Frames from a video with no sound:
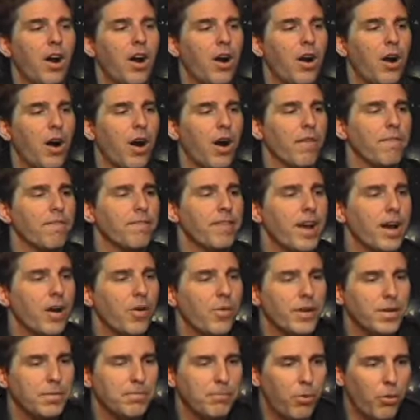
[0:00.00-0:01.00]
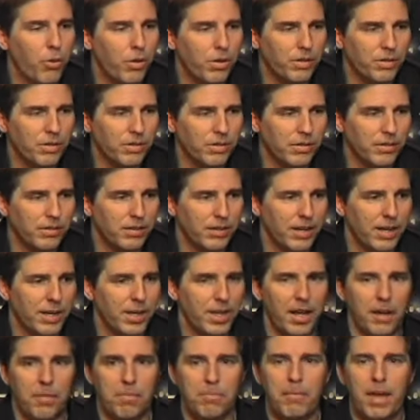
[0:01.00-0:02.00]
are very important
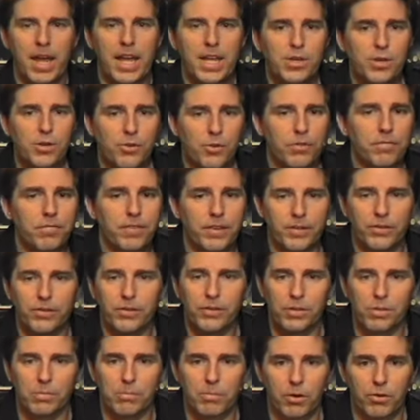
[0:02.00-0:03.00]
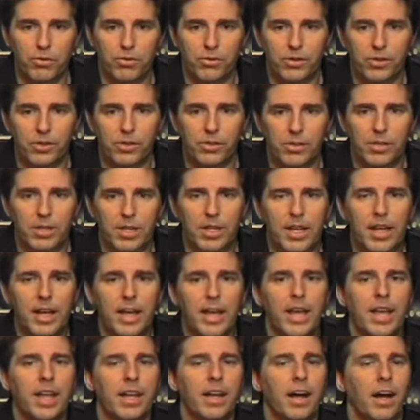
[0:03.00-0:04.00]
and make you a physical or emotional,
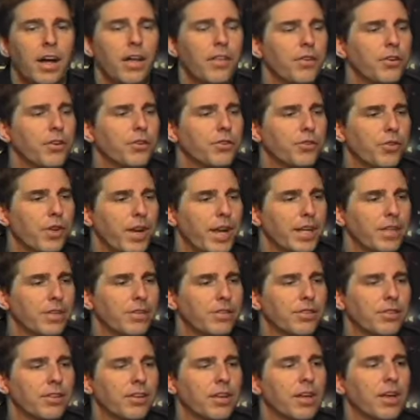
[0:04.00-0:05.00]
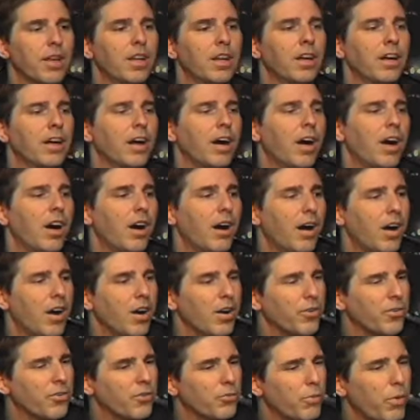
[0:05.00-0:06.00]
and other traits are
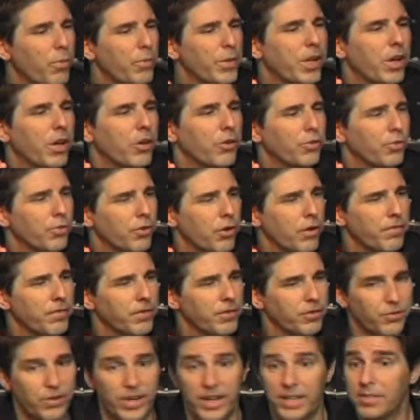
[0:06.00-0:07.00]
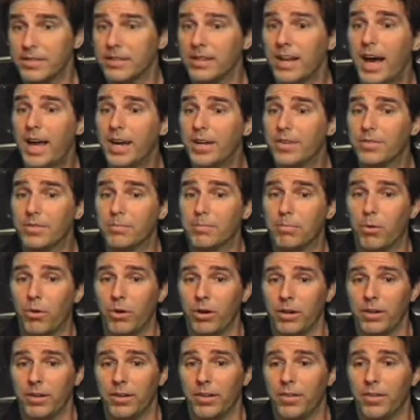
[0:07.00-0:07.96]
what we call surface traits, not as important.